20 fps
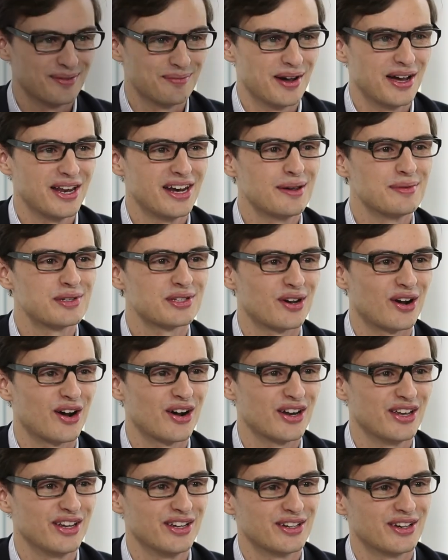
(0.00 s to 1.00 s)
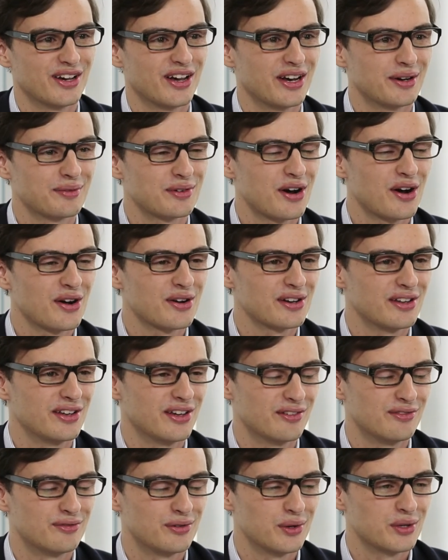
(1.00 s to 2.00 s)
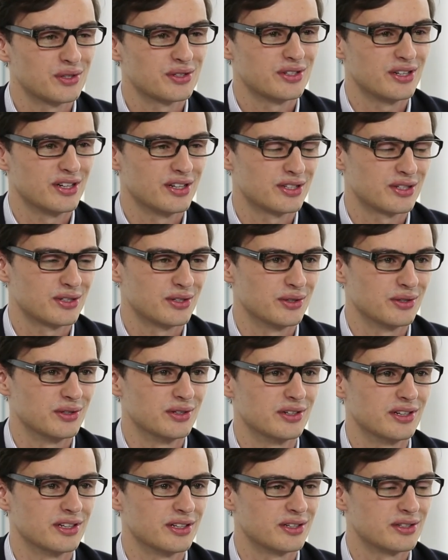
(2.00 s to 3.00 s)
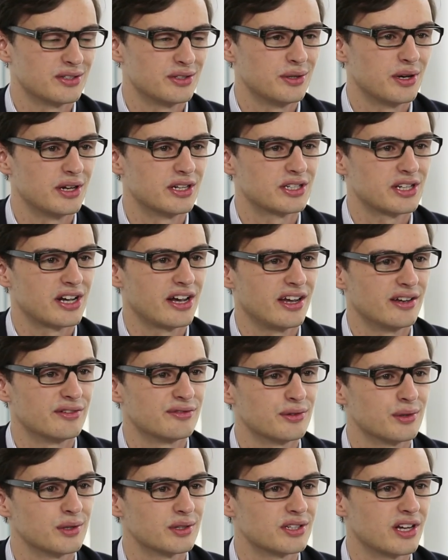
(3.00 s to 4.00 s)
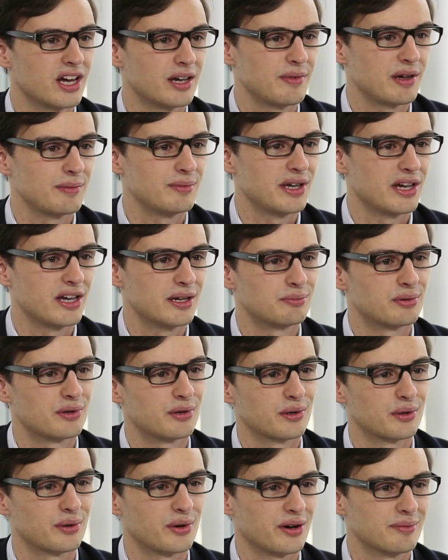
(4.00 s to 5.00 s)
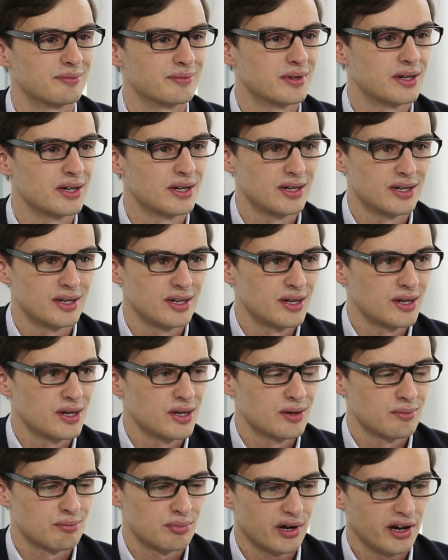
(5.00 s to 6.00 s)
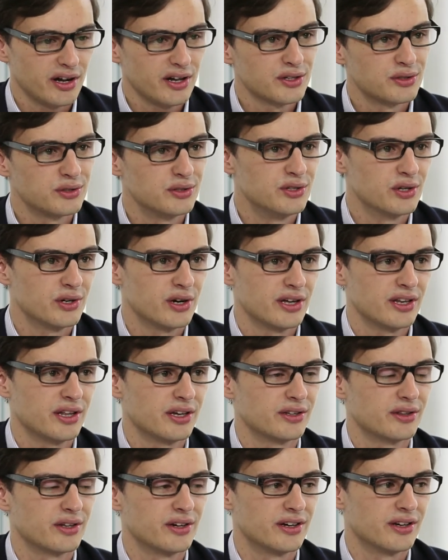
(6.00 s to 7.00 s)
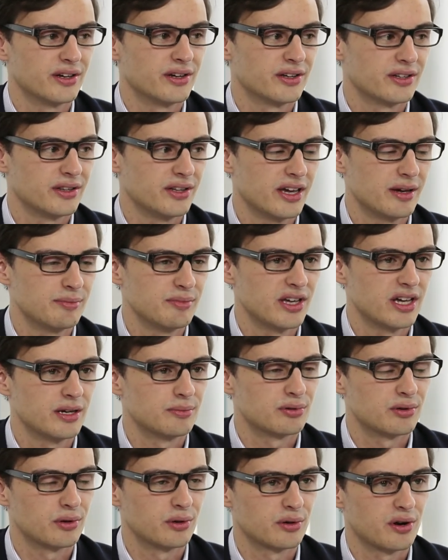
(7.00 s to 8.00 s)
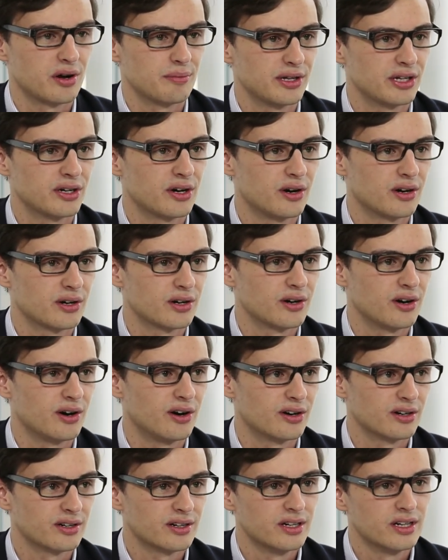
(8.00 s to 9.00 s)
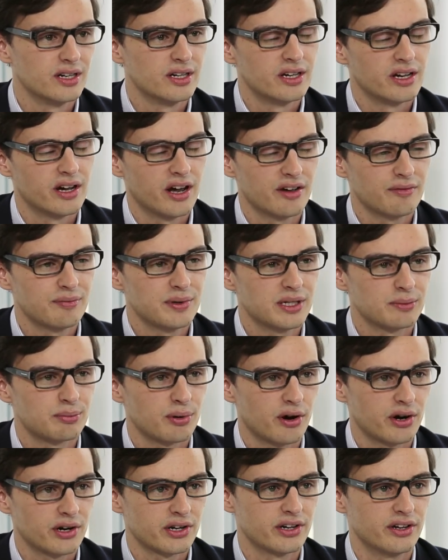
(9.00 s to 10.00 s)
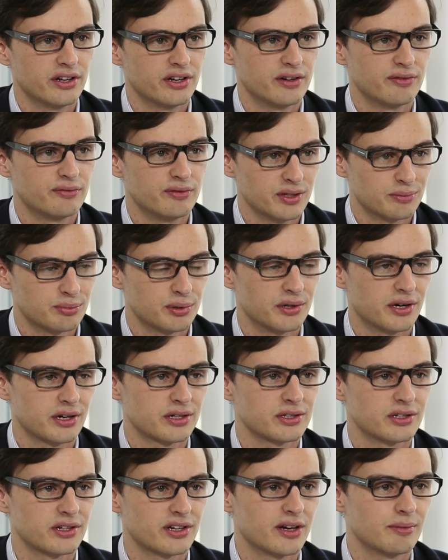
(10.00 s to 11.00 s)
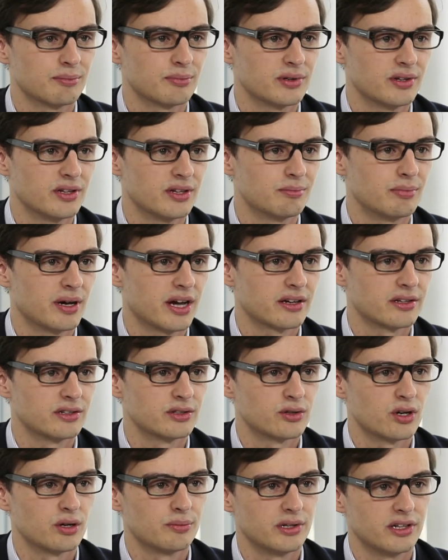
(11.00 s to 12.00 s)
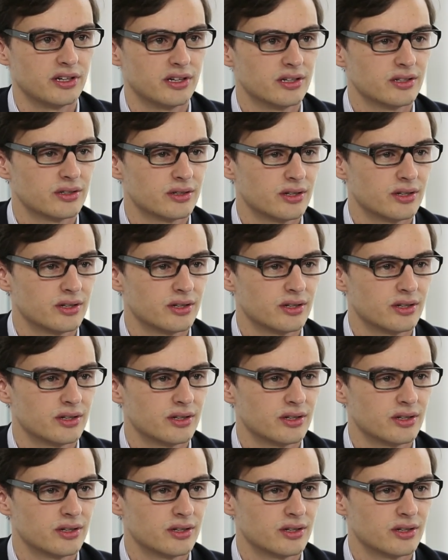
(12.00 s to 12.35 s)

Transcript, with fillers: my name is Arne, and I'm currently a first year student in the CUHK full-time MBA program. Prior to joining the, the MBA program in Hong Kong, I've been a partner in a film production company back in Germany.